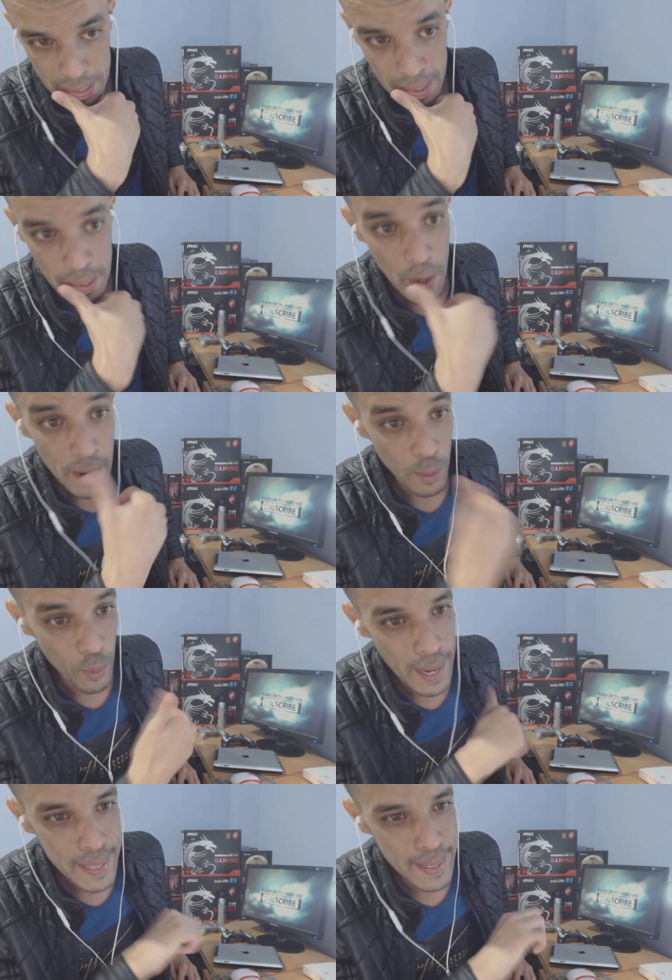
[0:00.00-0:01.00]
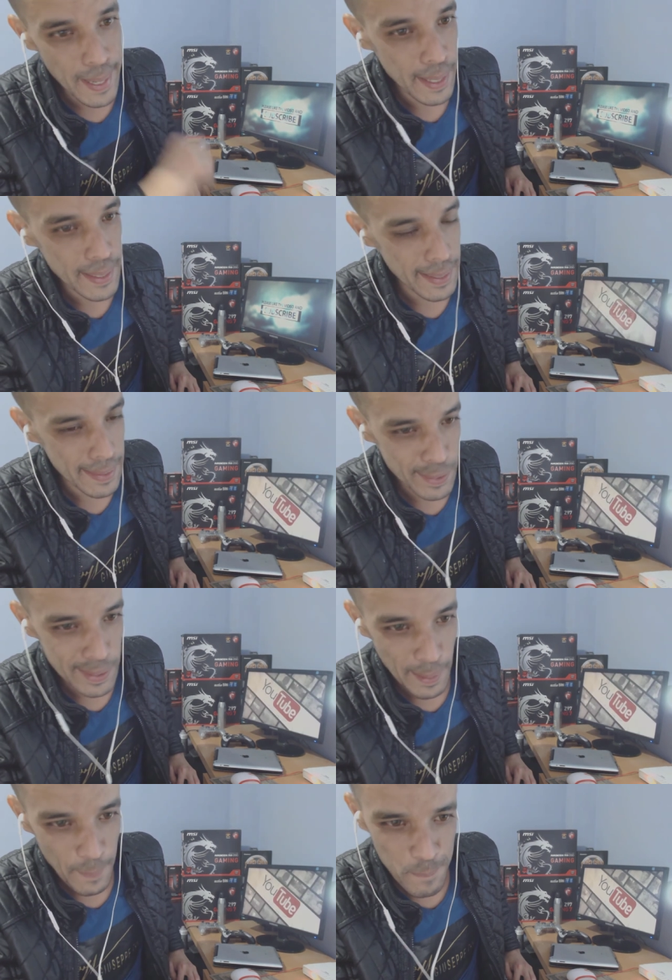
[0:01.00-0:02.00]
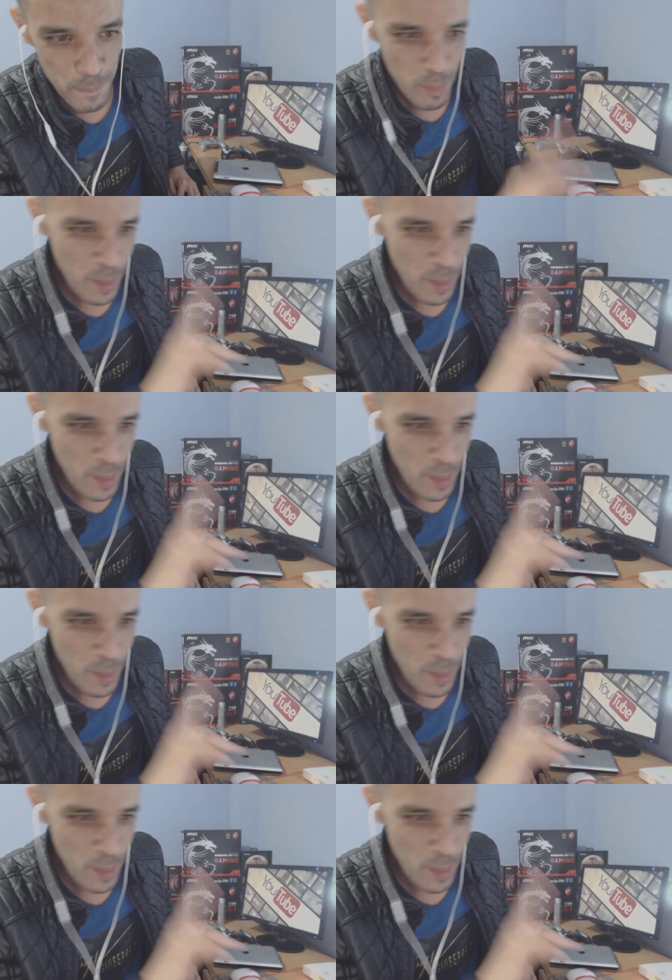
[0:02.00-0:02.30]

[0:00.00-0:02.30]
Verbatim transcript: amazing grass and Alicia,